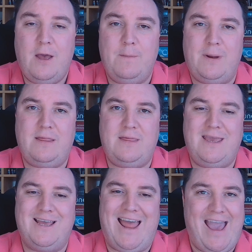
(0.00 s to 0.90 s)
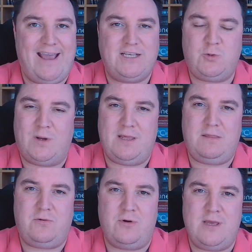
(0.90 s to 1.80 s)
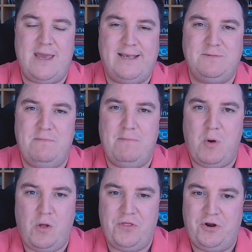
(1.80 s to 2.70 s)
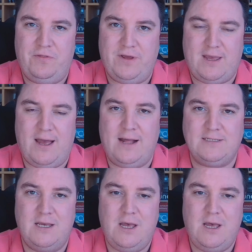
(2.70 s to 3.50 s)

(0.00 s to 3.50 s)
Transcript: but I think an X-23 is more than on the cards